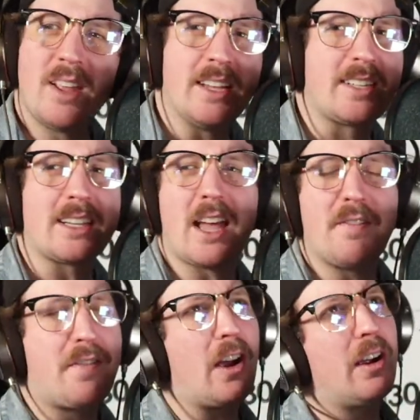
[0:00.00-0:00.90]
It's like
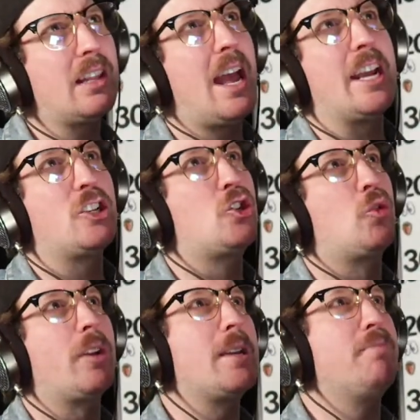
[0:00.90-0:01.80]
that very like
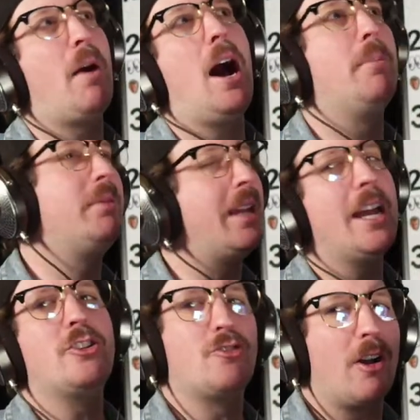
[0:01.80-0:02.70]
dream pop
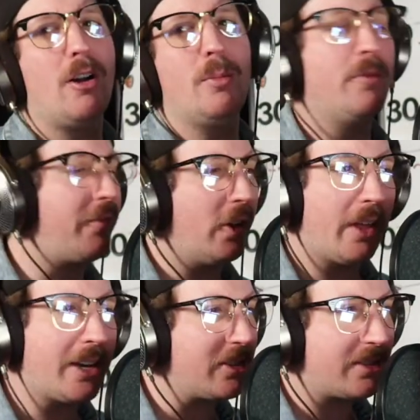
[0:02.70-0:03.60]
dead drum
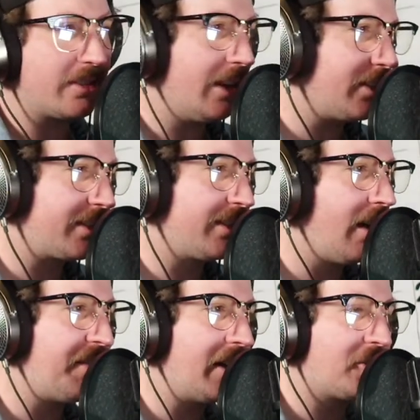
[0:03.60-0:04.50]
feel. I just
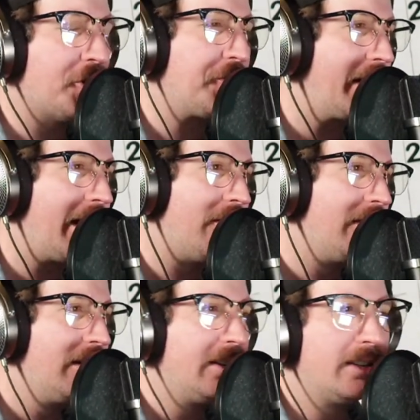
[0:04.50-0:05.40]
love that tone right now.
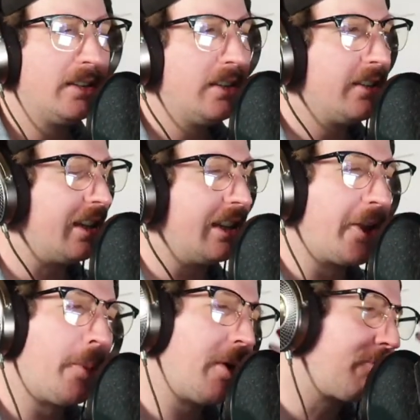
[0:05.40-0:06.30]
A
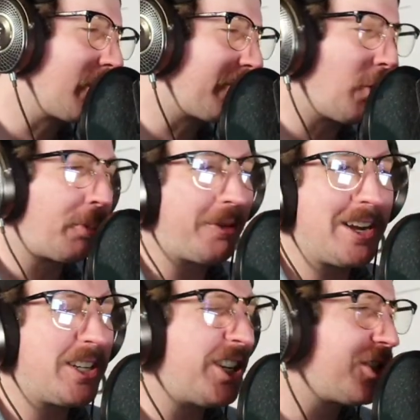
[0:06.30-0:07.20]
little bit of
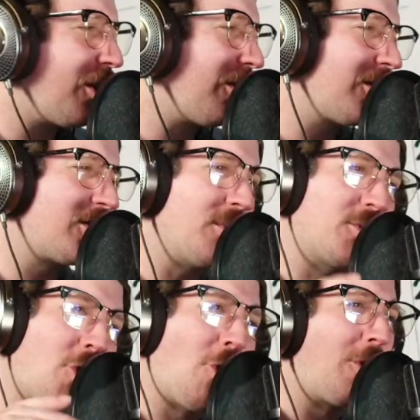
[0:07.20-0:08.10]
reverberated guitar, some
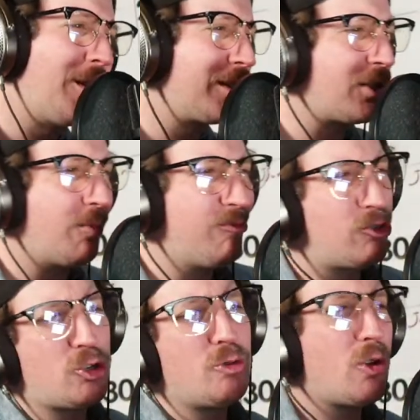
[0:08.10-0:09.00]
chorus, some
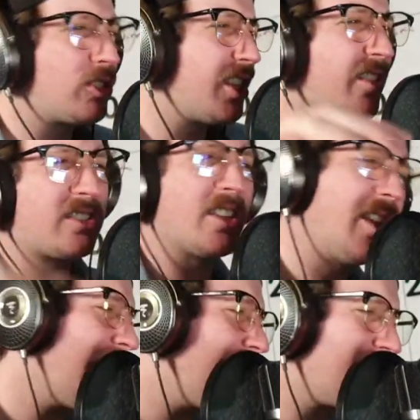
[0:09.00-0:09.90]
Juno synths in
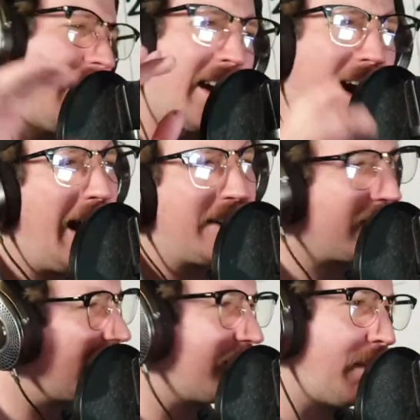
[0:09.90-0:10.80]
there and stuff. Like
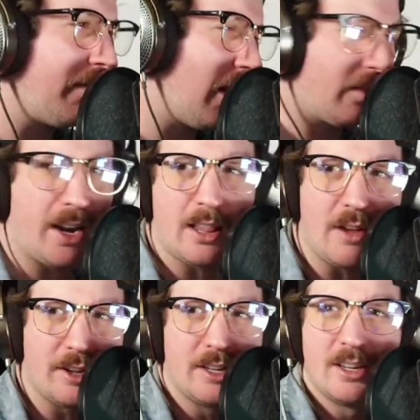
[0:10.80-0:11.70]
that's my favorite. I
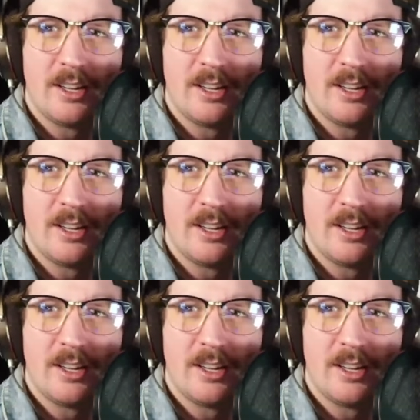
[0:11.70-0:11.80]
love it.